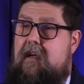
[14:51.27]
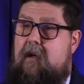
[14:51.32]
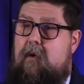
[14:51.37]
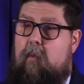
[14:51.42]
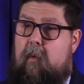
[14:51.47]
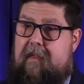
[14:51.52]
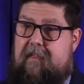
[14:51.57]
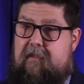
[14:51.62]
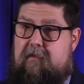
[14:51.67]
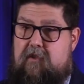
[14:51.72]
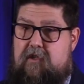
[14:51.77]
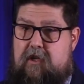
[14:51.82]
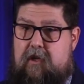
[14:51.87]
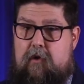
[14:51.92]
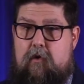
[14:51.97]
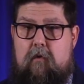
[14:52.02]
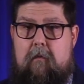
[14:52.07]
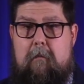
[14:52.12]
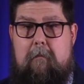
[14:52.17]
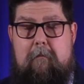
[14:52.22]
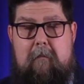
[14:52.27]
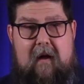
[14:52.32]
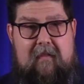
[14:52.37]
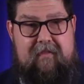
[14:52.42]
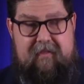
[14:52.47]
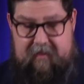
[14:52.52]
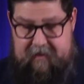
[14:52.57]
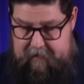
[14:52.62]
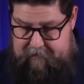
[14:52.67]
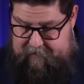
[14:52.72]
with 2
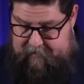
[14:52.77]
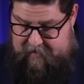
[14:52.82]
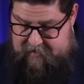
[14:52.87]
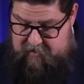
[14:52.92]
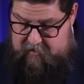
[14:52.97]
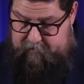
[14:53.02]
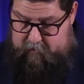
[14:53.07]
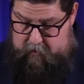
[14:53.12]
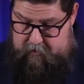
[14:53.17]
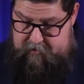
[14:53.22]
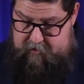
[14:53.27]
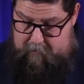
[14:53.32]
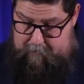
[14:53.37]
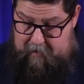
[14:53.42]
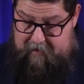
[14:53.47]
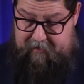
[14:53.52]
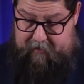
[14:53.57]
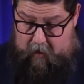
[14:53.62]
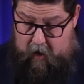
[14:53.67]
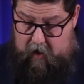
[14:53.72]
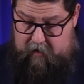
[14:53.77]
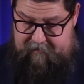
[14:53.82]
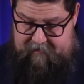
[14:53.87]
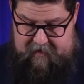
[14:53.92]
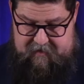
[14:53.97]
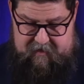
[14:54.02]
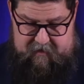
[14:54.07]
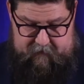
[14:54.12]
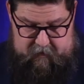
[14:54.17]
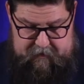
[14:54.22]
monthly festivals or month-long
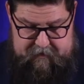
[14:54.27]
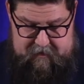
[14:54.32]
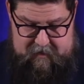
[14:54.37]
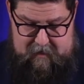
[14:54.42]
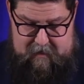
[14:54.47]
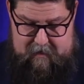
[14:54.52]
festivals